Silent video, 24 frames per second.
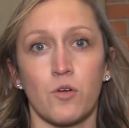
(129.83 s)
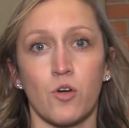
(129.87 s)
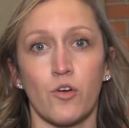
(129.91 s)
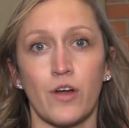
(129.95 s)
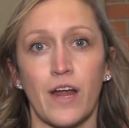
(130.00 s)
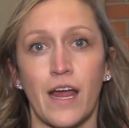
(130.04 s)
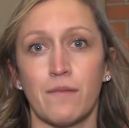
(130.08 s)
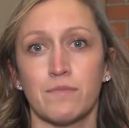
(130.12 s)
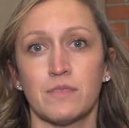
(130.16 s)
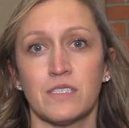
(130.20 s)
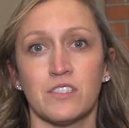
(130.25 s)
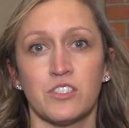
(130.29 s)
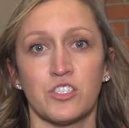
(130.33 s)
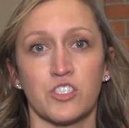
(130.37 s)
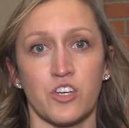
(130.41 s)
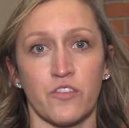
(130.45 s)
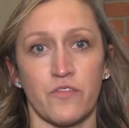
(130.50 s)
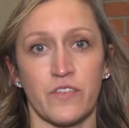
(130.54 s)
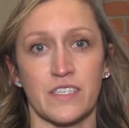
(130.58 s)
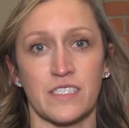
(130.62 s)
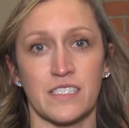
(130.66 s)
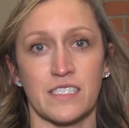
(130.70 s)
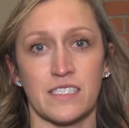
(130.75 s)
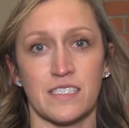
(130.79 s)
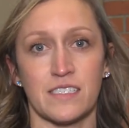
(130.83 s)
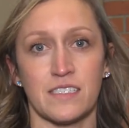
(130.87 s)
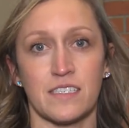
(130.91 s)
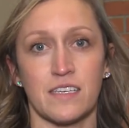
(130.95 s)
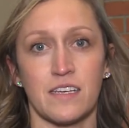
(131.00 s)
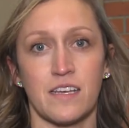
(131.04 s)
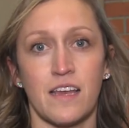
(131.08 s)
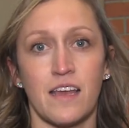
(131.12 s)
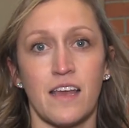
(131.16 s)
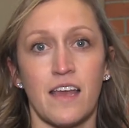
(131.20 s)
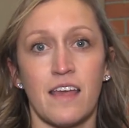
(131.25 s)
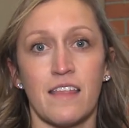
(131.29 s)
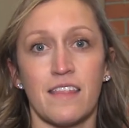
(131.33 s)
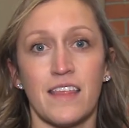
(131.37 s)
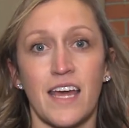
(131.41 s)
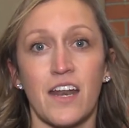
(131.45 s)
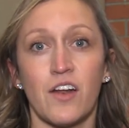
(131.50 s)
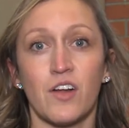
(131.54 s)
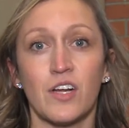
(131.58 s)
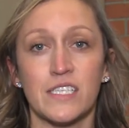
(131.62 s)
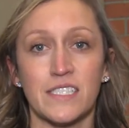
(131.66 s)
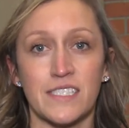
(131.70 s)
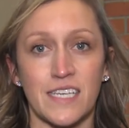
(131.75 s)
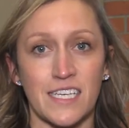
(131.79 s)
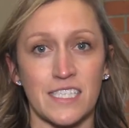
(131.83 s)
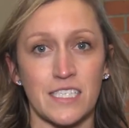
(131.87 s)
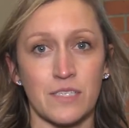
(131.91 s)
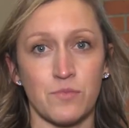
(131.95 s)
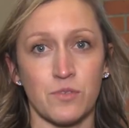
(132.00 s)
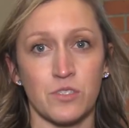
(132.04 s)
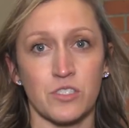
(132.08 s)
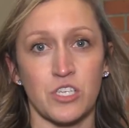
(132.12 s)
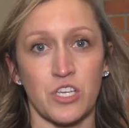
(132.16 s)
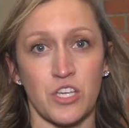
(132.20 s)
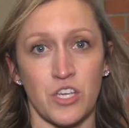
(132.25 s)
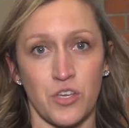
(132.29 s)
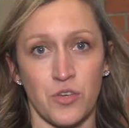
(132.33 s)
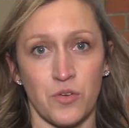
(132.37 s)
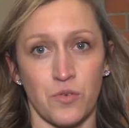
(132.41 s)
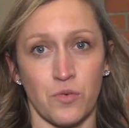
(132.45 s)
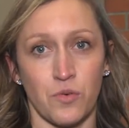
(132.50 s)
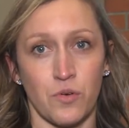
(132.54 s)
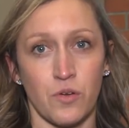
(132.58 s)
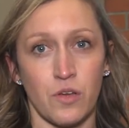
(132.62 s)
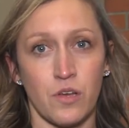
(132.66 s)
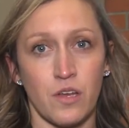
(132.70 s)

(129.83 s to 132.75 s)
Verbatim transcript: programs and services that are accessible to you.